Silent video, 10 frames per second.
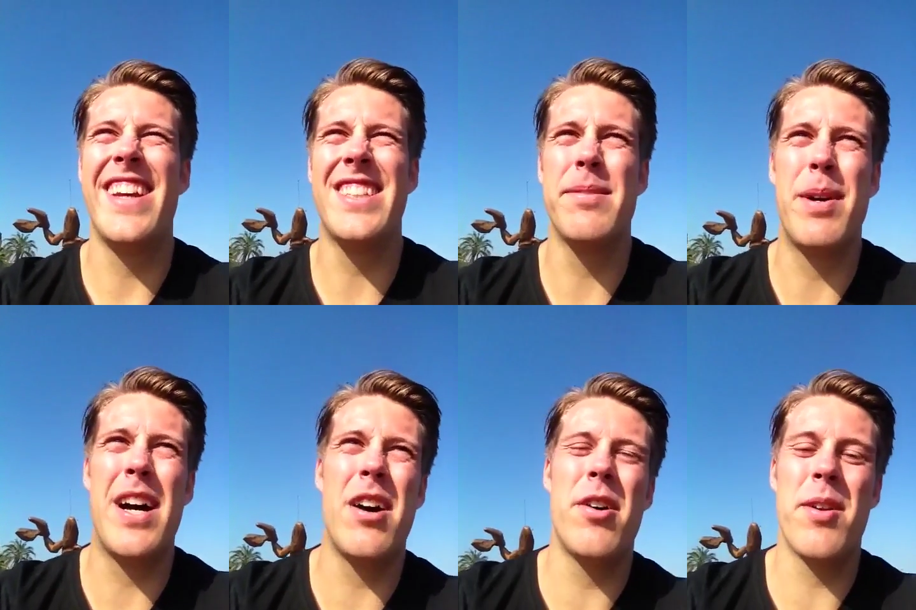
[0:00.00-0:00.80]
It takes
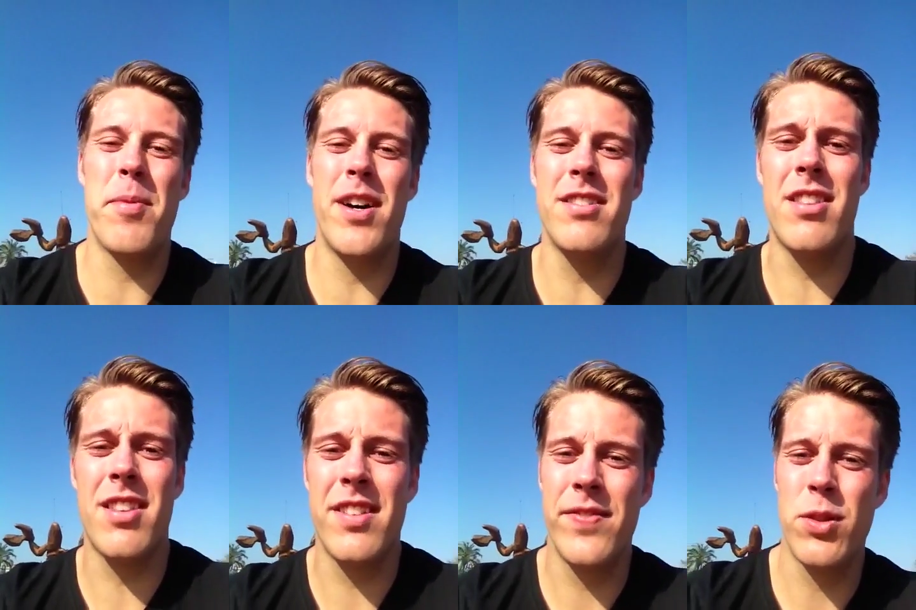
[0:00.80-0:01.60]
about a month
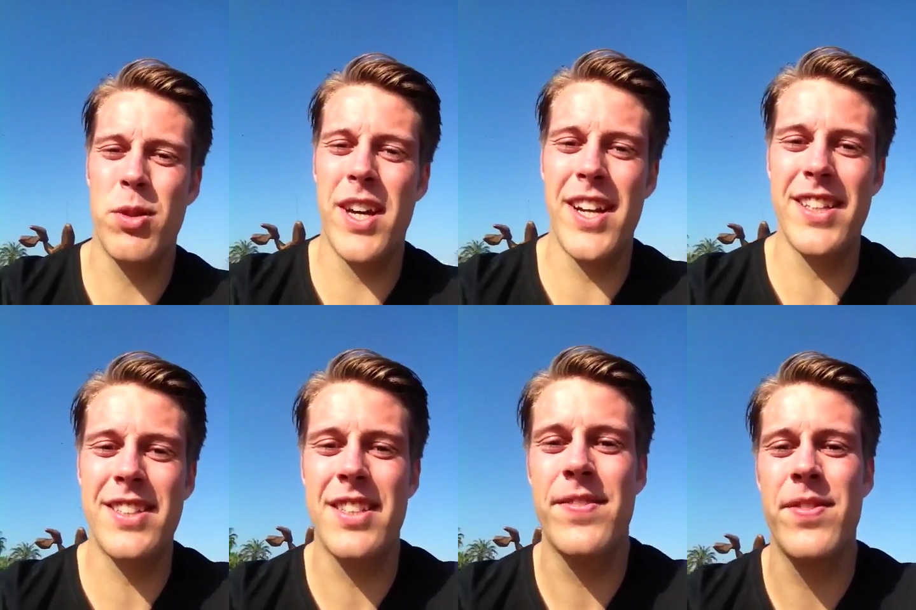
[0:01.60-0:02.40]
to get it,